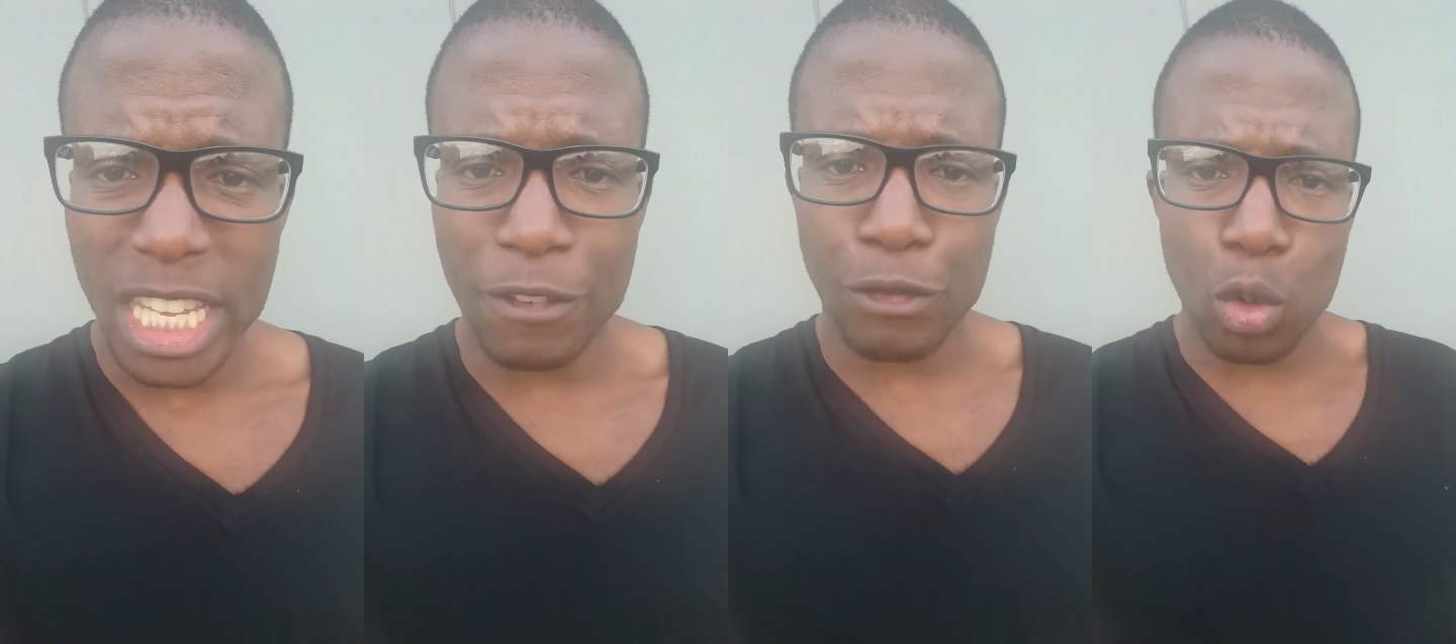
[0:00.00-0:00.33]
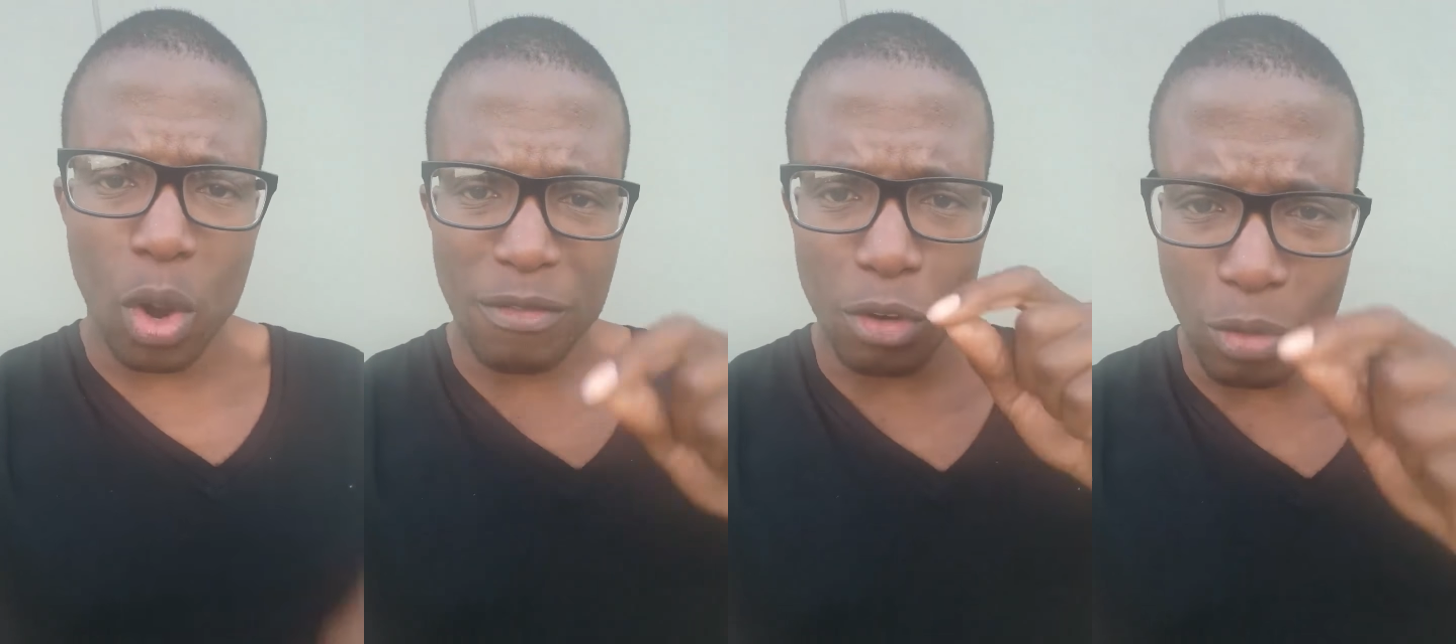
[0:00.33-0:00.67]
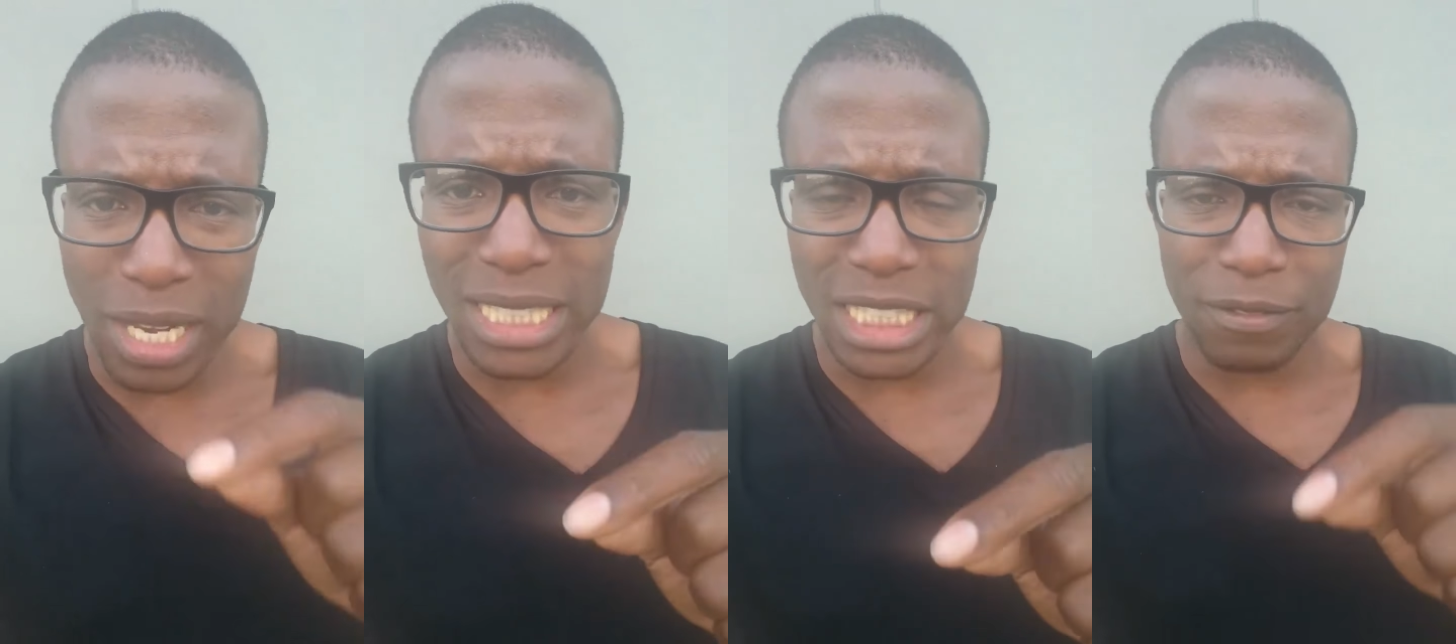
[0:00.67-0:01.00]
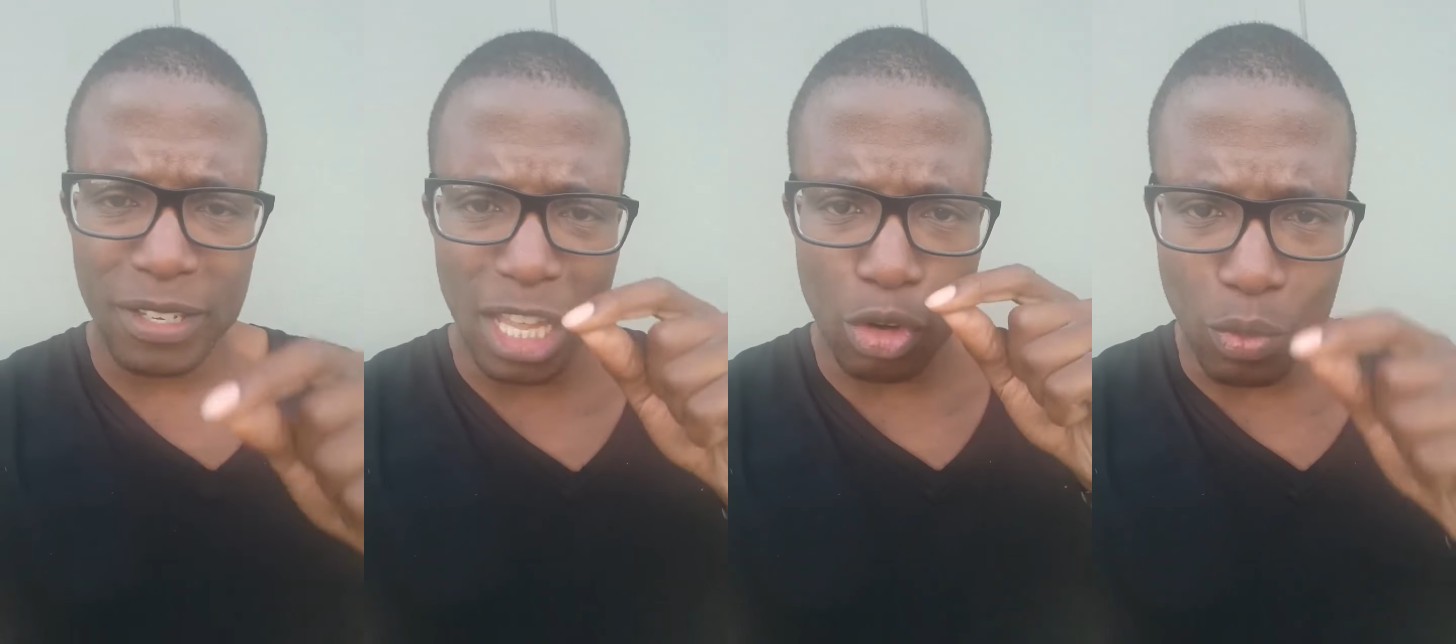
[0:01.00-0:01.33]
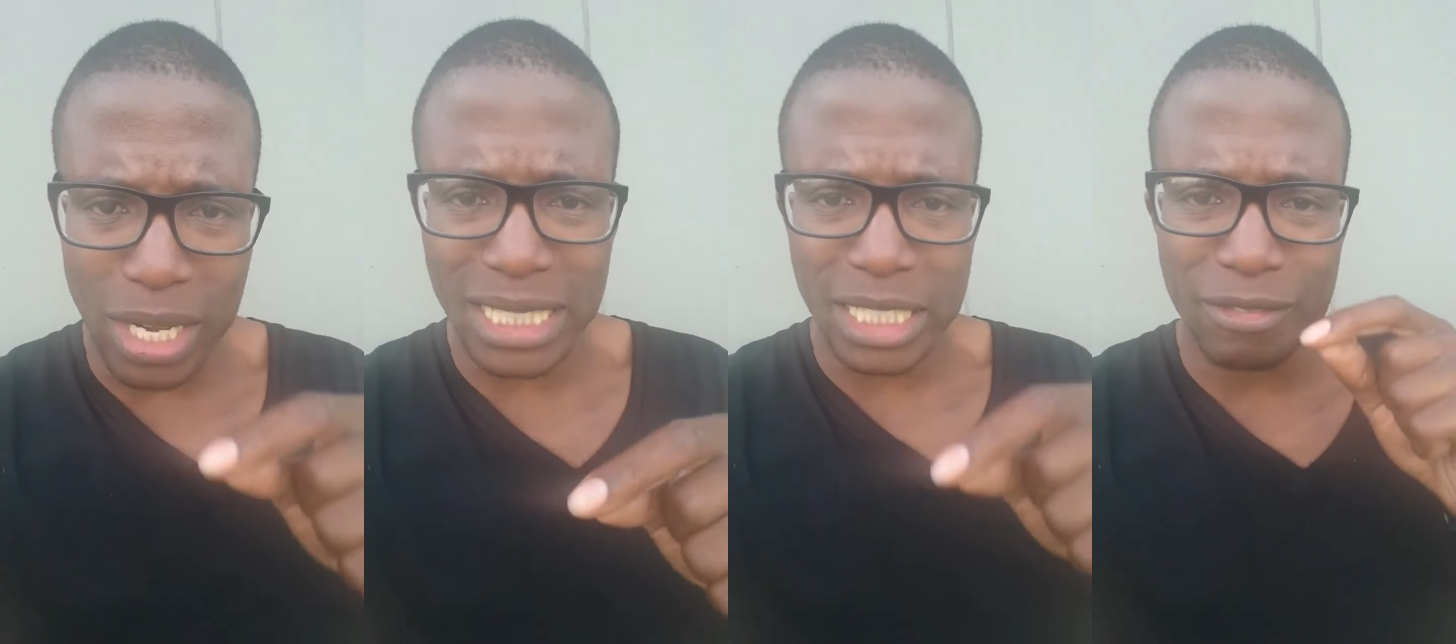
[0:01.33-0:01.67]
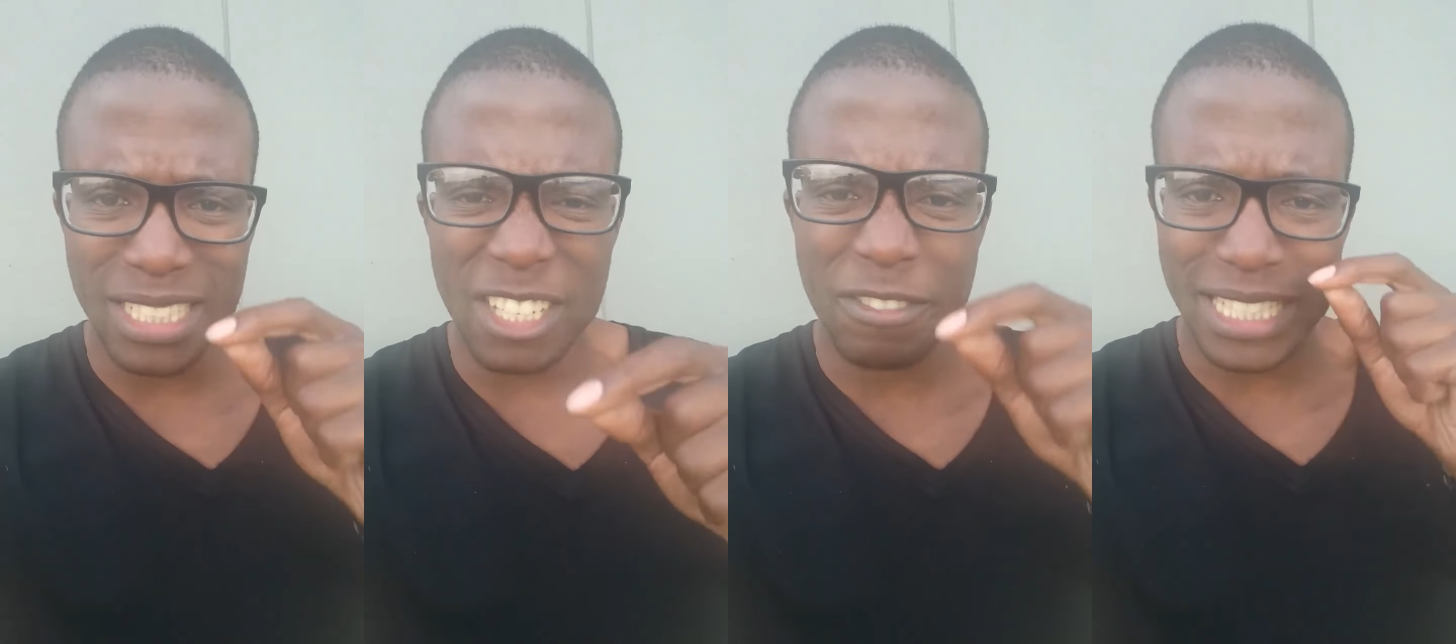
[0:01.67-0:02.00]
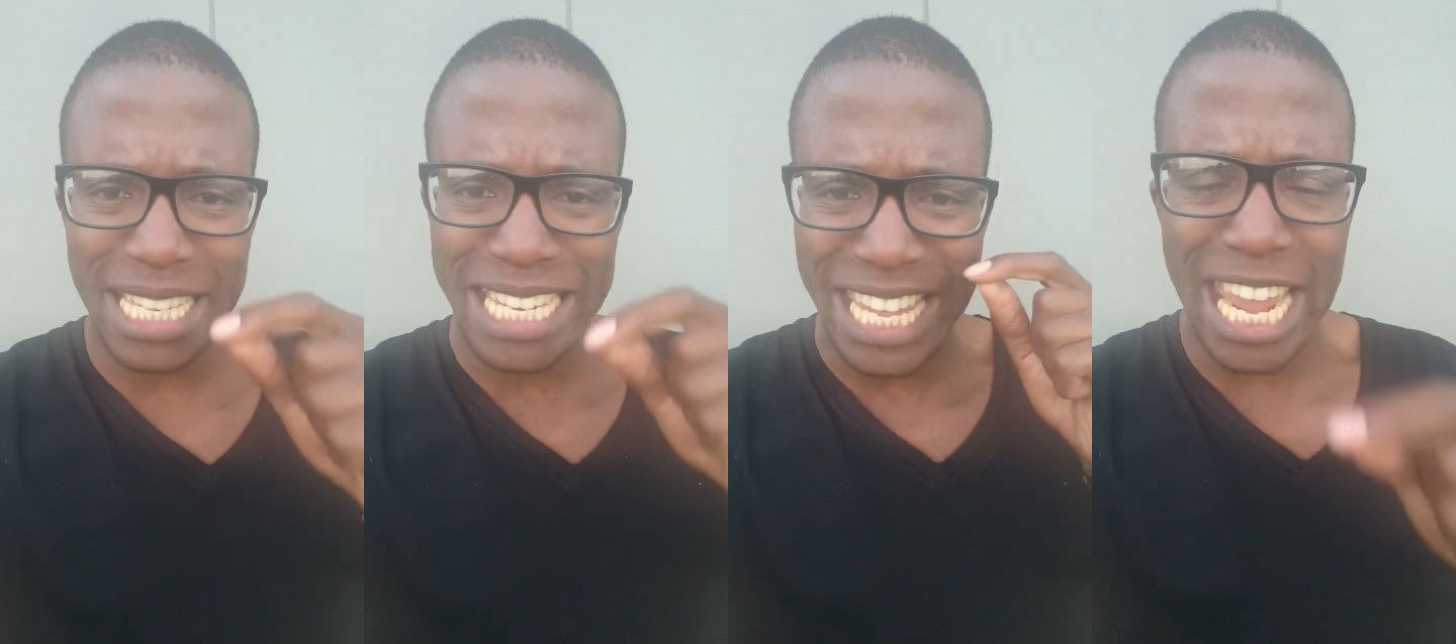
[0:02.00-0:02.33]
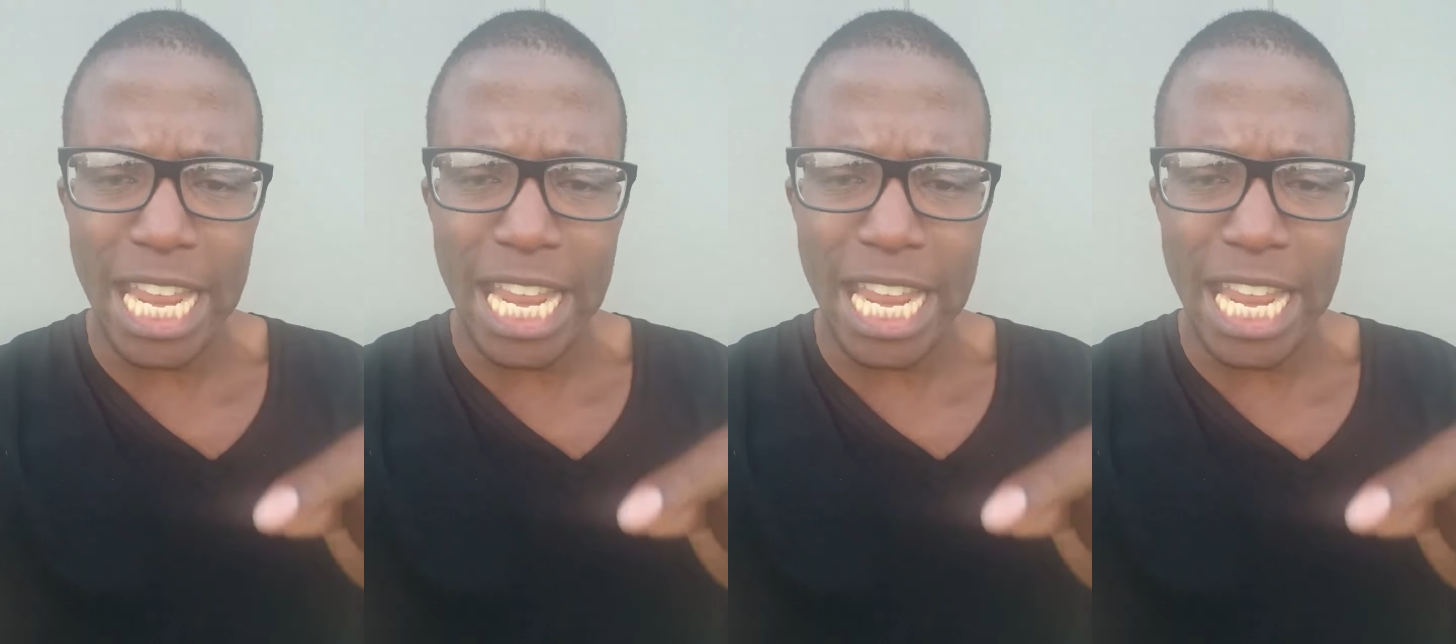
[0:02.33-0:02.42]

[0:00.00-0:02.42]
If you have a relative and that relative lives in